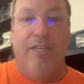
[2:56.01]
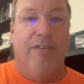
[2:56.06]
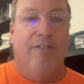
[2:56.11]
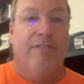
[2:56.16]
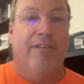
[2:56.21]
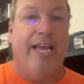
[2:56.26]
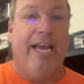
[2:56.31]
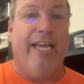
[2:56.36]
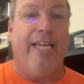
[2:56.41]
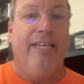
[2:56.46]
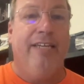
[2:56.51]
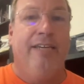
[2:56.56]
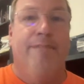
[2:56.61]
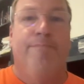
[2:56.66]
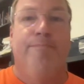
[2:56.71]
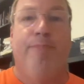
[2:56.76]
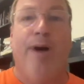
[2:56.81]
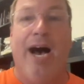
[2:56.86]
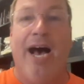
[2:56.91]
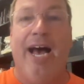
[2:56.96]
Okay,
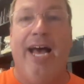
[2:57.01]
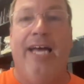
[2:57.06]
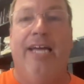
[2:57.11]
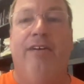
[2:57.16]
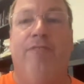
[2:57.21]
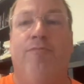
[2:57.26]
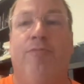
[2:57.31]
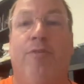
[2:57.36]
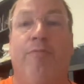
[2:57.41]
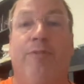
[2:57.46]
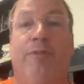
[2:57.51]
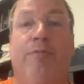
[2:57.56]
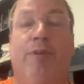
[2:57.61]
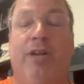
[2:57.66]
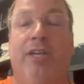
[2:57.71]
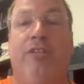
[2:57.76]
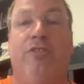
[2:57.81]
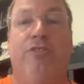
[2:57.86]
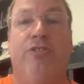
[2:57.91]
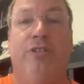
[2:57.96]
but what we
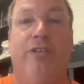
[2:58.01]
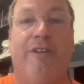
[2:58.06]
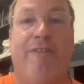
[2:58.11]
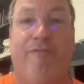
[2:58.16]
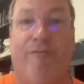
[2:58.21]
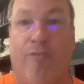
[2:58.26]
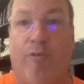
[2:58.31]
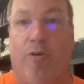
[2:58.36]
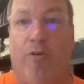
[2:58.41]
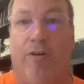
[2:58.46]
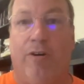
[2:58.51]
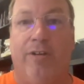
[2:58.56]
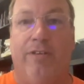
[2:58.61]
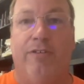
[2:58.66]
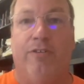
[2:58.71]
want to look for,